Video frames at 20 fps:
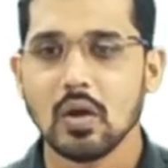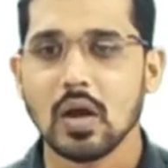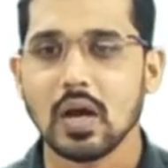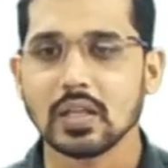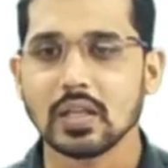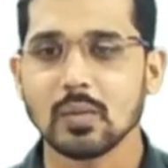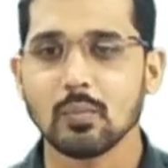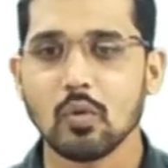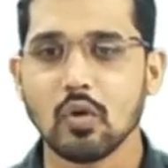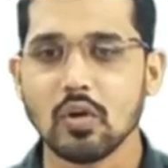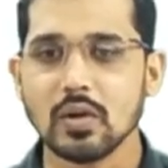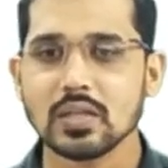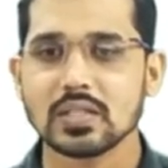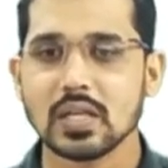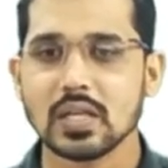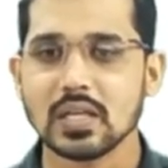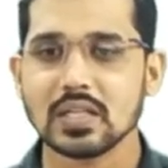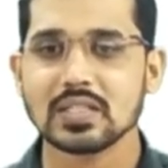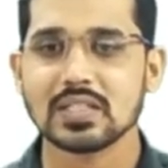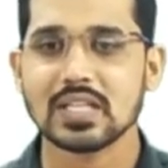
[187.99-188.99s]
Other
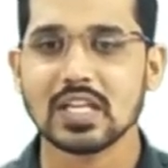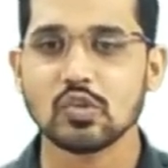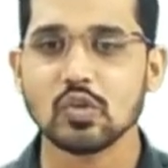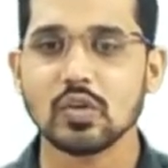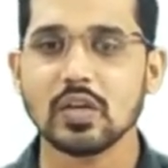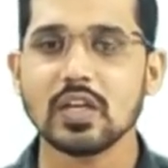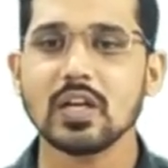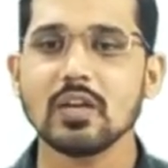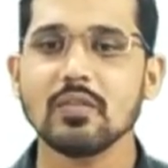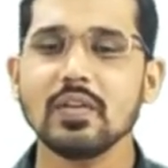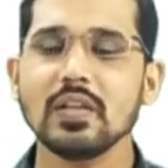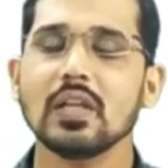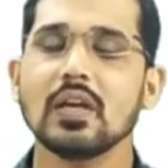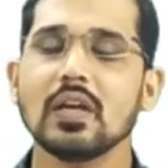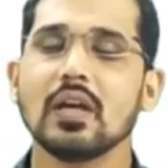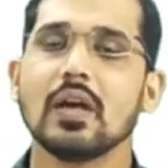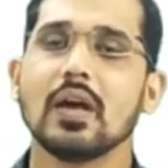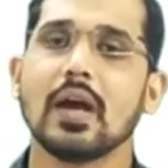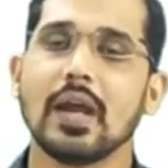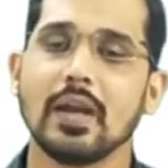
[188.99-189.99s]
bonds are saturated with
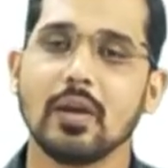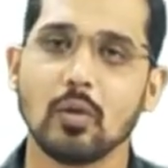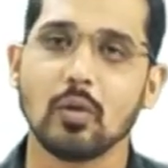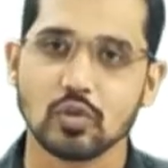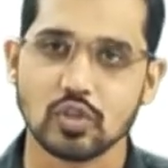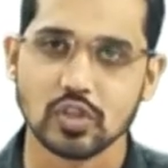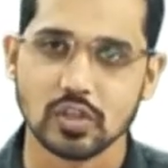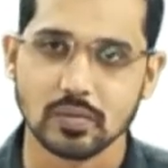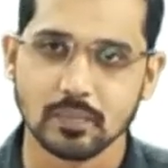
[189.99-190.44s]
hydrogen.